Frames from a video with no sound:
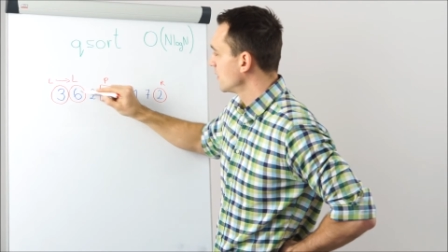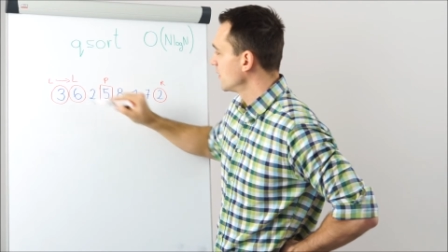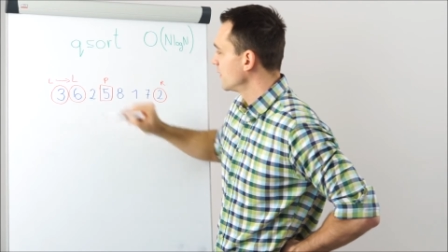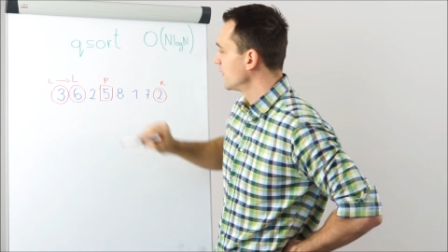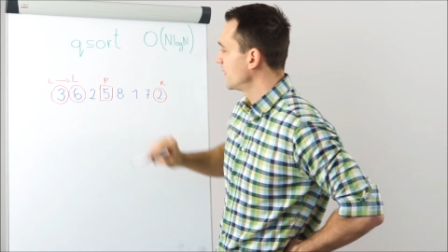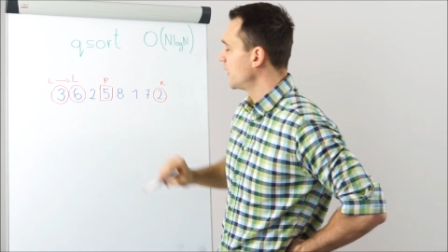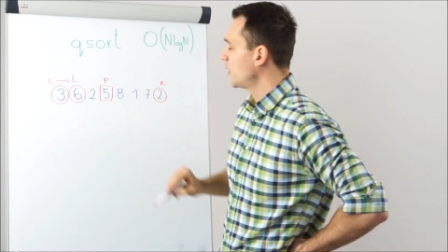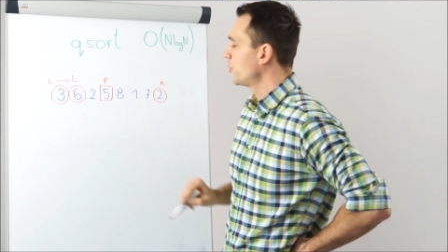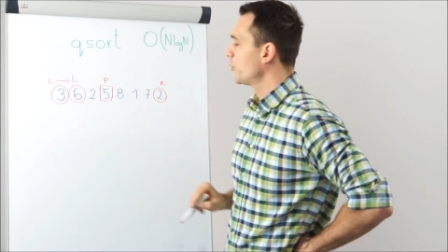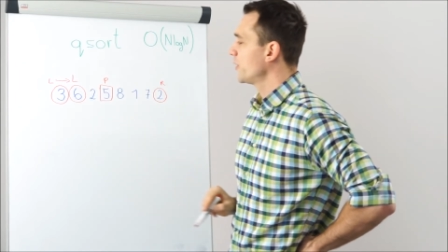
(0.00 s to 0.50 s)

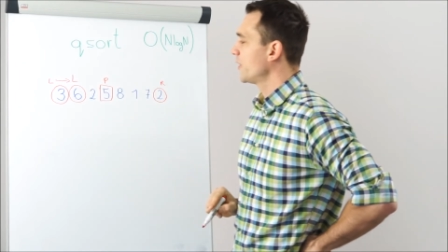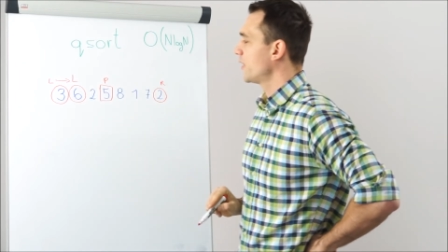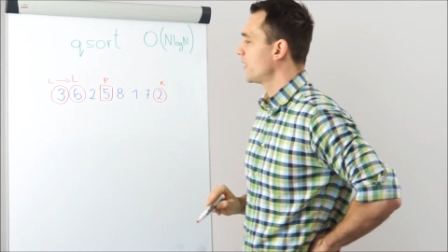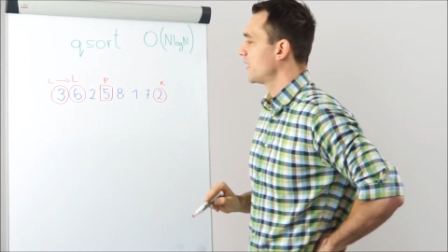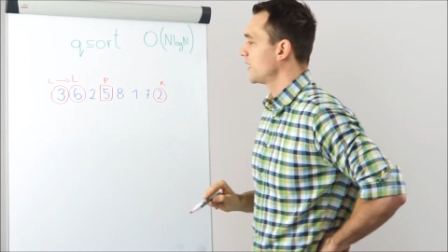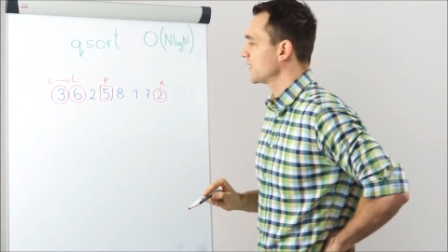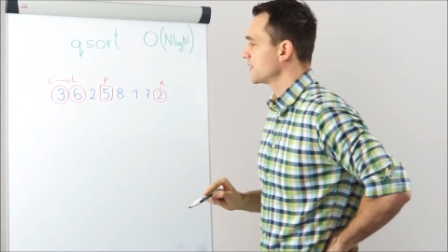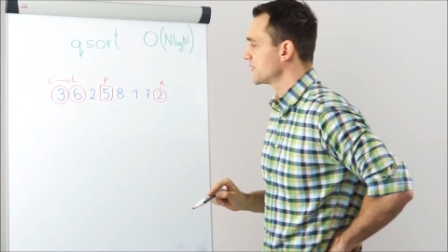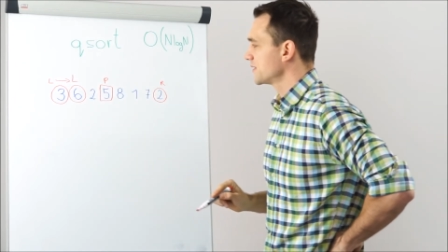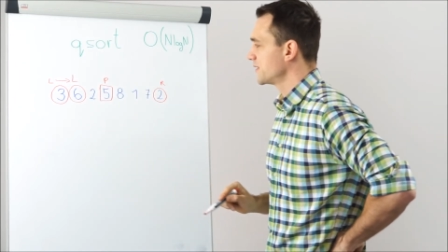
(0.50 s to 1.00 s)
Now we are
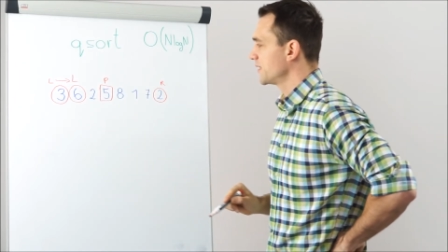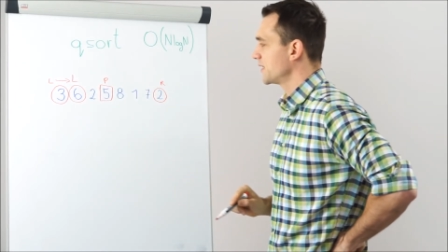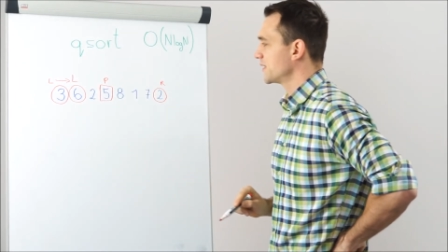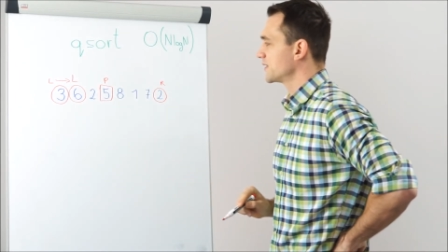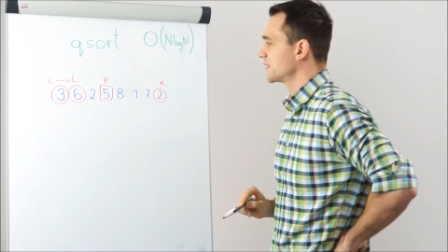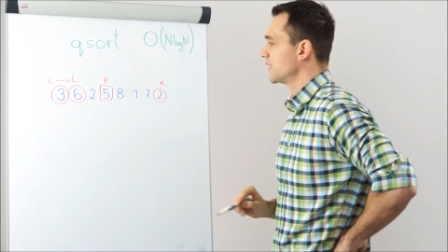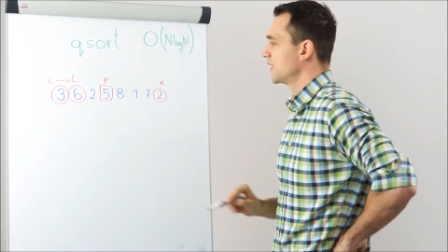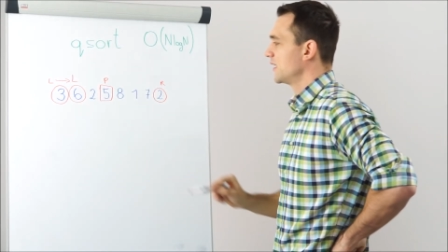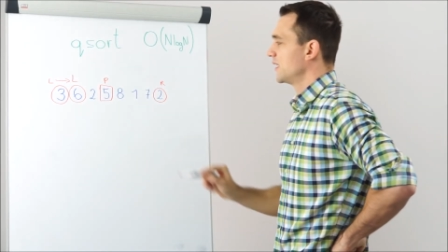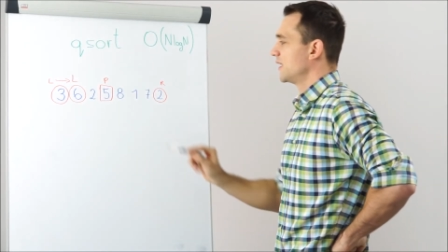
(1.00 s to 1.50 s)
at
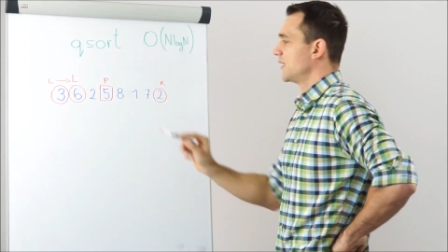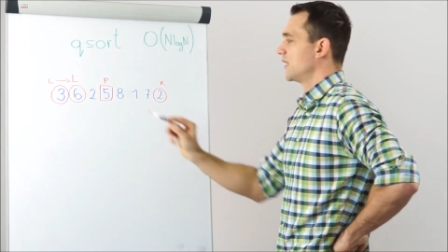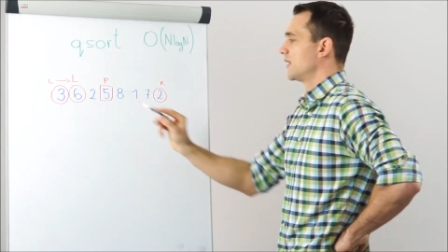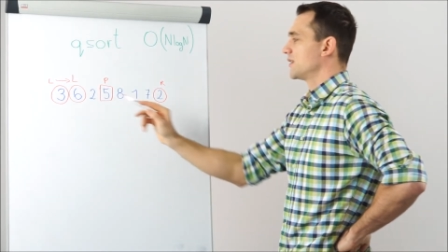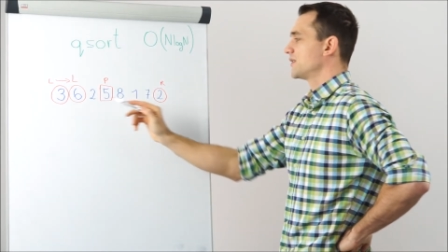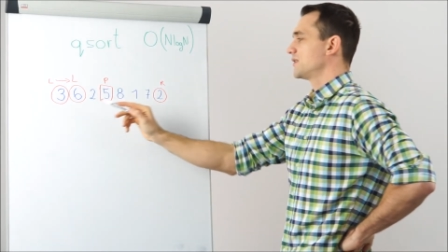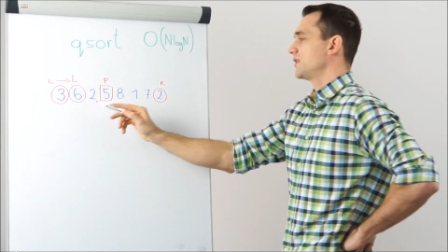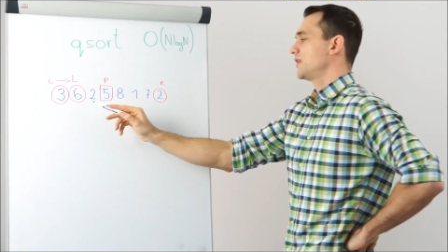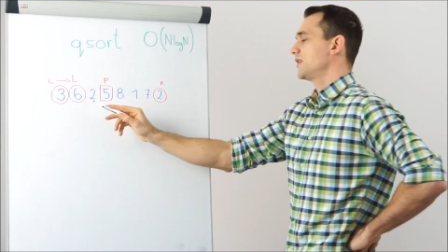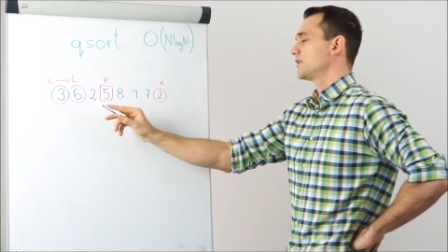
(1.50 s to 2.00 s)
6.
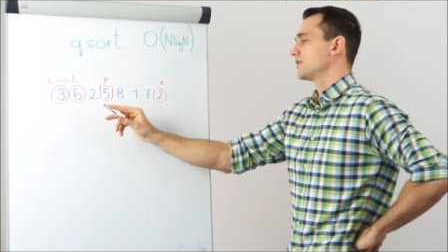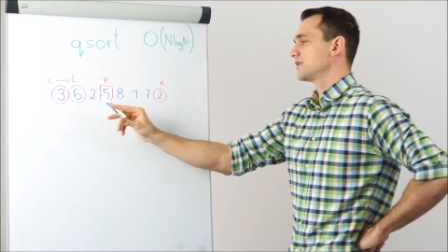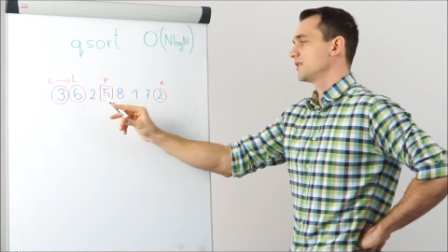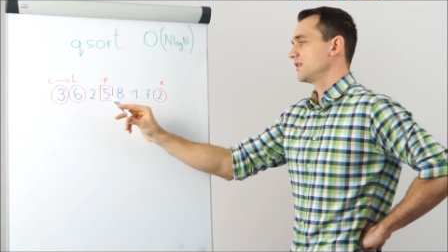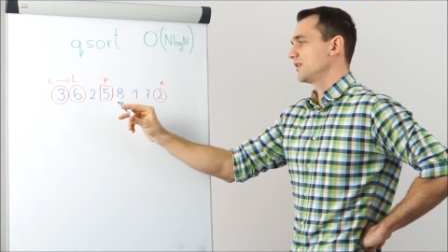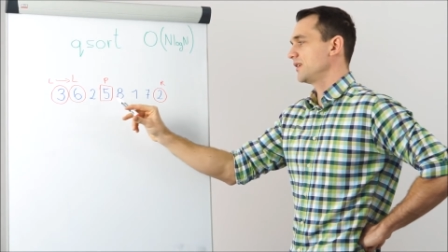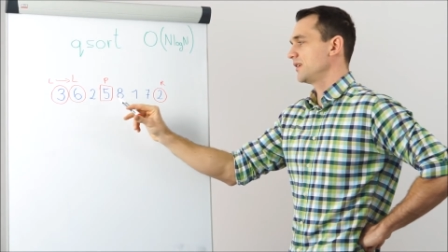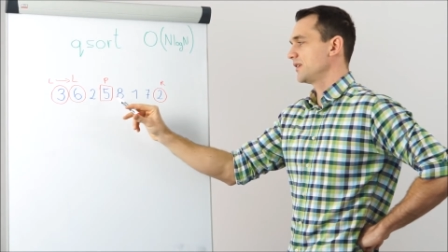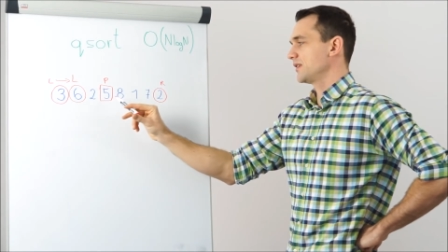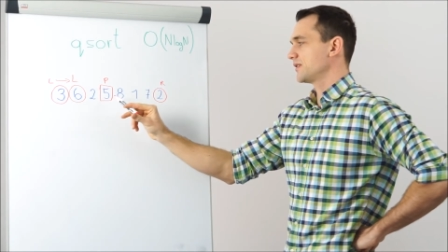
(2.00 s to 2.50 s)
6
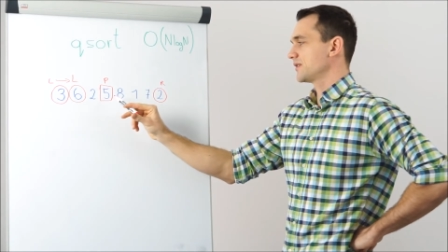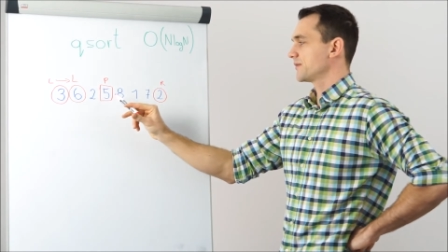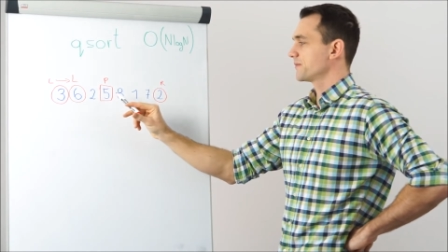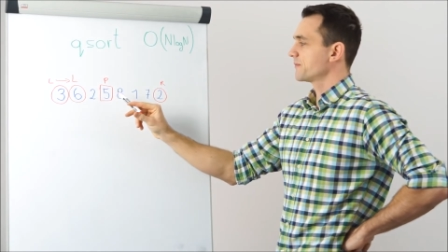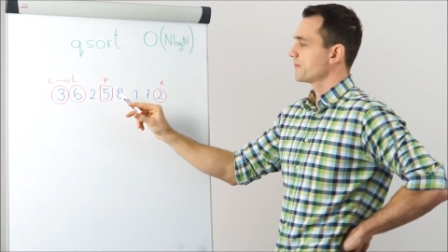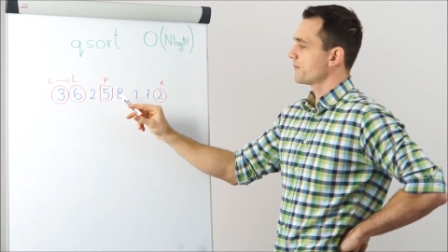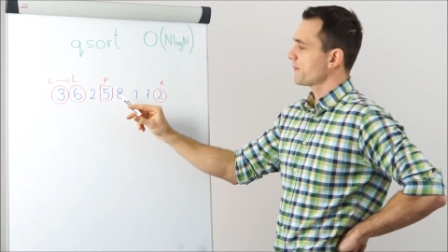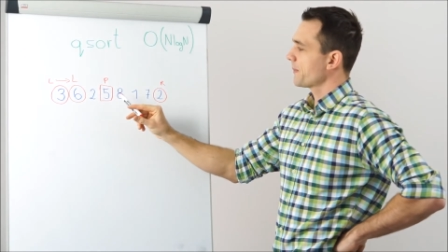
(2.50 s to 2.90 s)
is